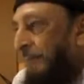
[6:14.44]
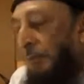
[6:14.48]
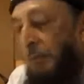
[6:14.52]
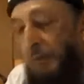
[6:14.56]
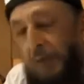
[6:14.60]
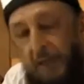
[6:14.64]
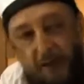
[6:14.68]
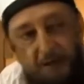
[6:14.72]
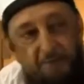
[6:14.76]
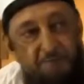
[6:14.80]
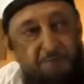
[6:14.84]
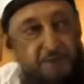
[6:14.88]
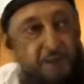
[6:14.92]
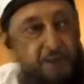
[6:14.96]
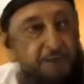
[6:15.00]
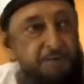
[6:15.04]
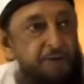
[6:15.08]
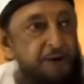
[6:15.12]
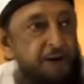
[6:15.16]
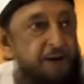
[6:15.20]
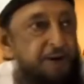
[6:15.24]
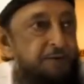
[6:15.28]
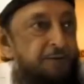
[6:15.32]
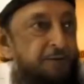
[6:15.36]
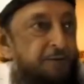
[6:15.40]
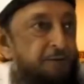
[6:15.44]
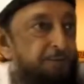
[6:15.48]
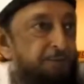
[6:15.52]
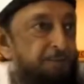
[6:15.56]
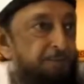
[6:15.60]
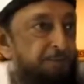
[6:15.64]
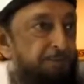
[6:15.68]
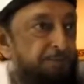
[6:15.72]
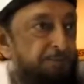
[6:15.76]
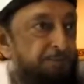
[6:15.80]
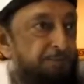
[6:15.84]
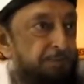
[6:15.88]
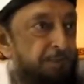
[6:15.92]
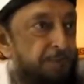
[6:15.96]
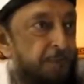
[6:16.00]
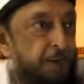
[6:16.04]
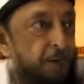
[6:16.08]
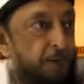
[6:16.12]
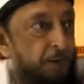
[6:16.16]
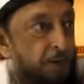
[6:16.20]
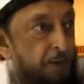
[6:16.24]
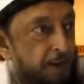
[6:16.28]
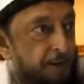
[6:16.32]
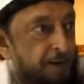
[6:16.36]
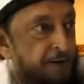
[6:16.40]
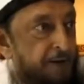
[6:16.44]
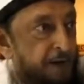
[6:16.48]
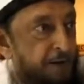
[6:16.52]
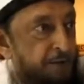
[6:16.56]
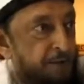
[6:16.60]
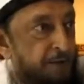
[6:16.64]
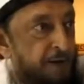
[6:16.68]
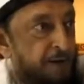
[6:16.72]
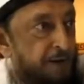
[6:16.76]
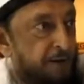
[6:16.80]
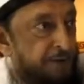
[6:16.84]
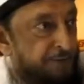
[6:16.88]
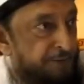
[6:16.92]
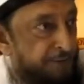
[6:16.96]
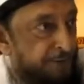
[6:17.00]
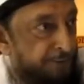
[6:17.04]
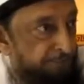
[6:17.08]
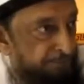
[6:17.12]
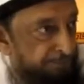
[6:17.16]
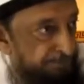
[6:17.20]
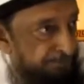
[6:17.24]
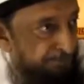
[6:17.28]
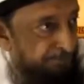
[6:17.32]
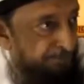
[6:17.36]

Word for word: We have the evidence right here in Malaysia.